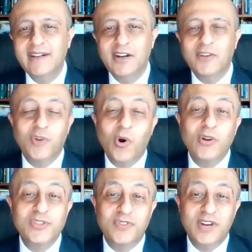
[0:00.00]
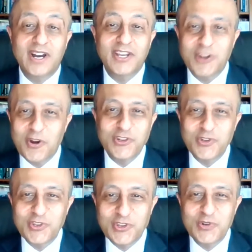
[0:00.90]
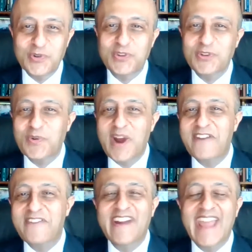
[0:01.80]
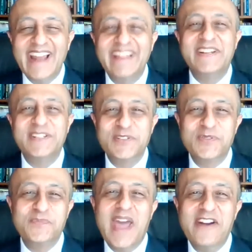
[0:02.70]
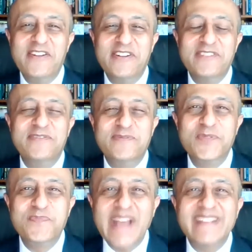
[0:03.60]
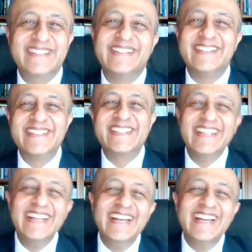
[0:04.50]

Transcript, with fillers: And of course, for you know, you you you wear a very elegant pair of spectacles,